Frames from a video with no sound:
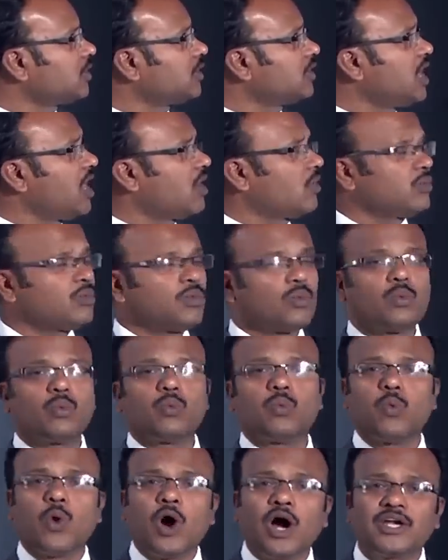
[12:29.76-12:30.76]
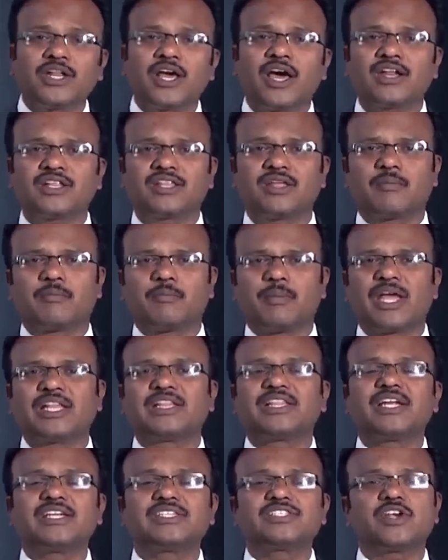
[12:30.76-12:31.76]
Now, what are the
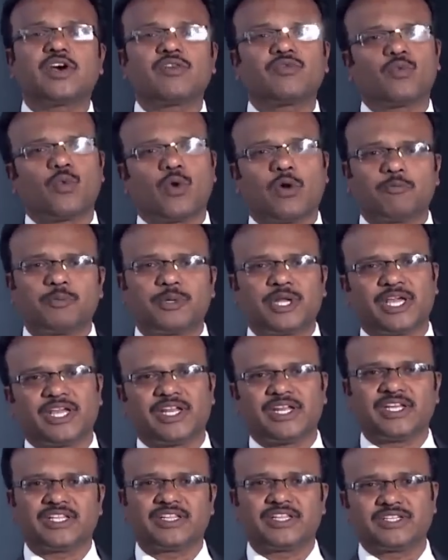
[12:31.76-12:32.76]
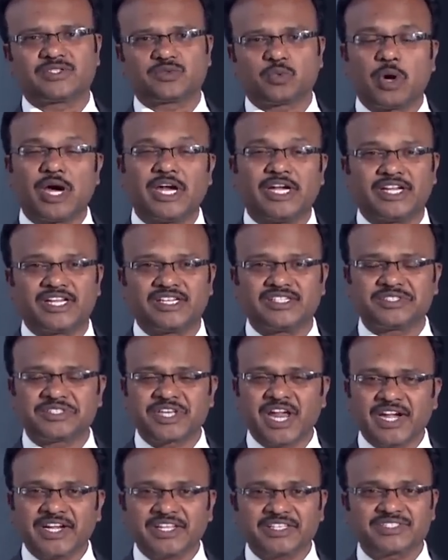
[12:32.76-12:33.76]
methods of obtaining these vital
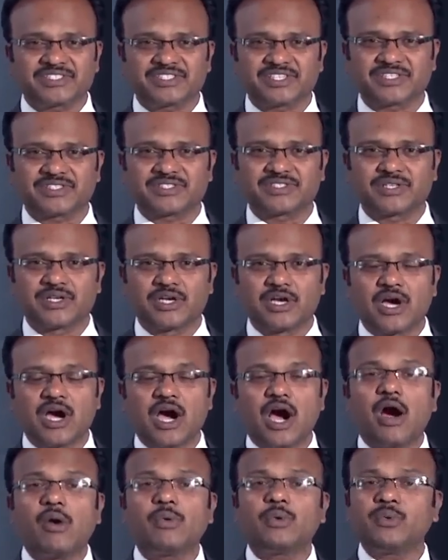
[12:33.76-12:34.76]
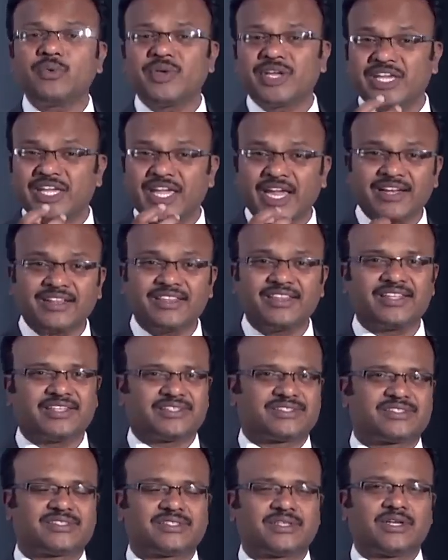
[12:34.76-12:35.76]
statistics? How do we get
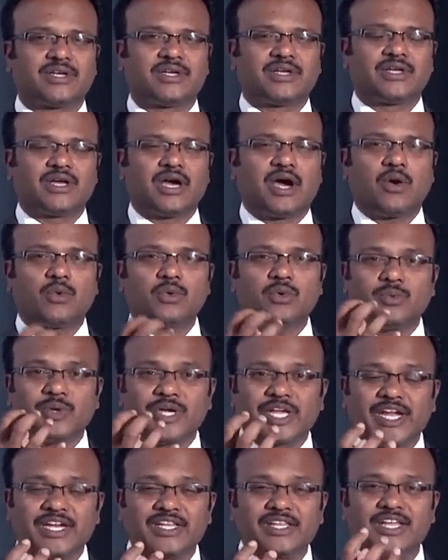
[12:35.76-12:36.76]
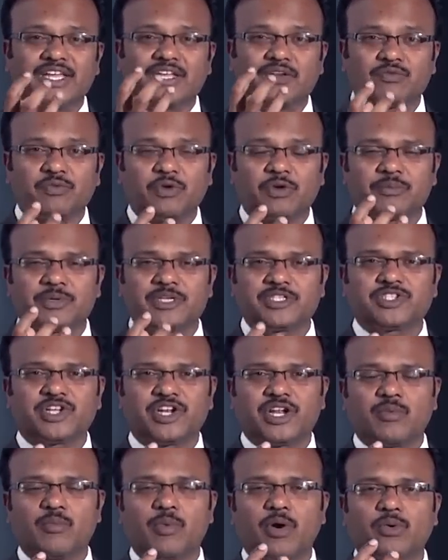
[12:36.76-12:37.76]
this? How do we get the
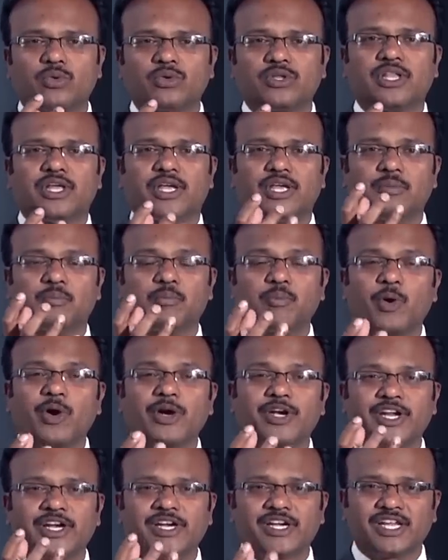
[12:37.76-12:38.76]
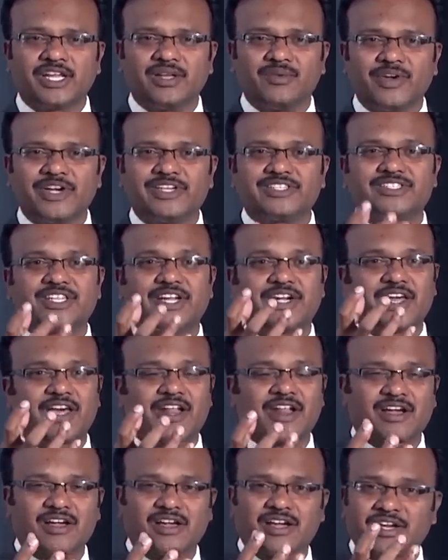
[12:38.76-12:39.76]
information about the important events that
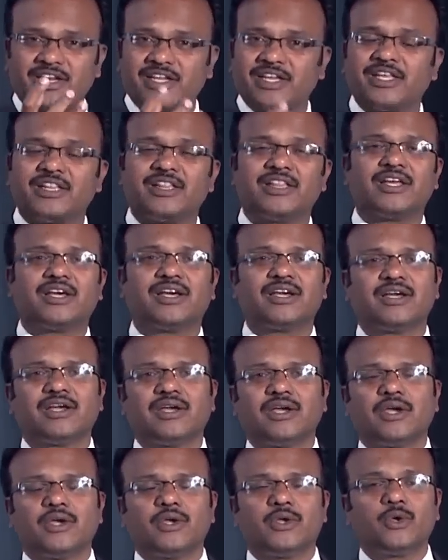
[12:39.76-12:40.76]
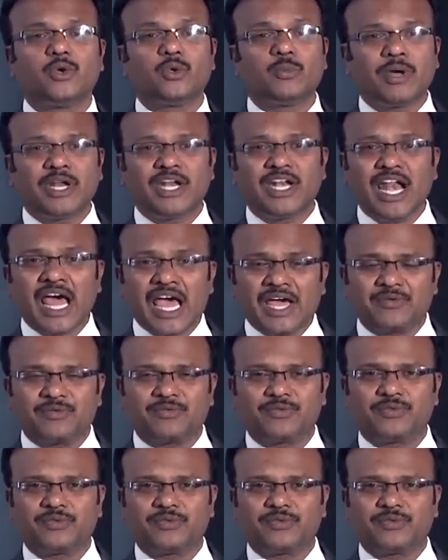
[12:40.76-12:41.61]
are occurring in the human life?